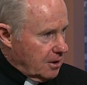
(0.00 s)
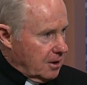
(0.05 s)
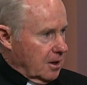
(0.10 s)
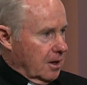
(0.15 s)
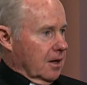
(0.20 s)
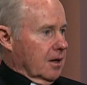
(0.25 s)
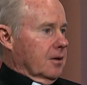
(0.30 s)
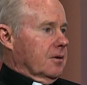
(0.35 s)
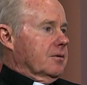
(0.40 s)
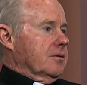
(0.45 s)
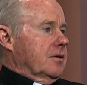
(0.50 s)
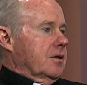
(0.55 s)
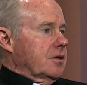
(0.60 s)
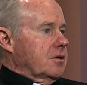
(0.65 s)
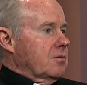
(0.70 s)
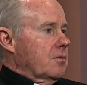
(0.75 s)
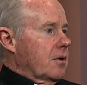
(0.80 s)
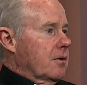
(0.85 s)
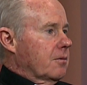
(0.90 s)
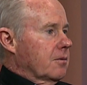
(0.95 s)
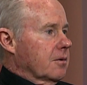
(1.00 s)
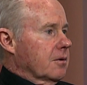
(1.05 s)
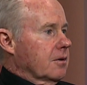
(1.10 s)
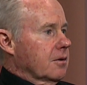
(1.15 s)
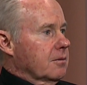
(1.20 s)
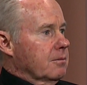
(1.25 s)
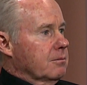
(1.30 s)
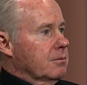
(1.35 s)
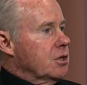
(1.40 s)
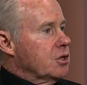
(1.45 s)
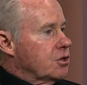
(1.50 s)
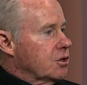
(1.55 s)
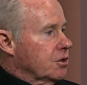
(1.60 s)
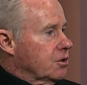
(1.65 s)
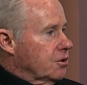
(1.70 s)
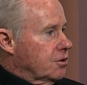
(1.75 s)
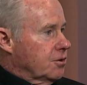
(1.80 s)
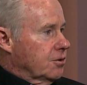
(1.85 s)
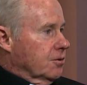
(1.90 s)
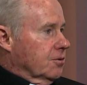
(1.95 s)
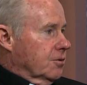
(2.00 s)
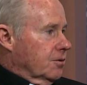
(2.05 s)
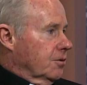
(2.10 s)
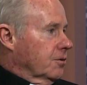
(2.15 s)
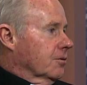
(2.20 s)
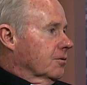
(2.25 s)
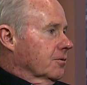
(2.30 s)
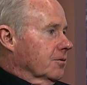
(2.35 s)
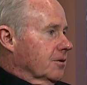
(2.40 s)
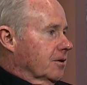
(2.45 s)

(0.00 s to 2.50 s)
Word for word: uh, that's what we're missioned to do,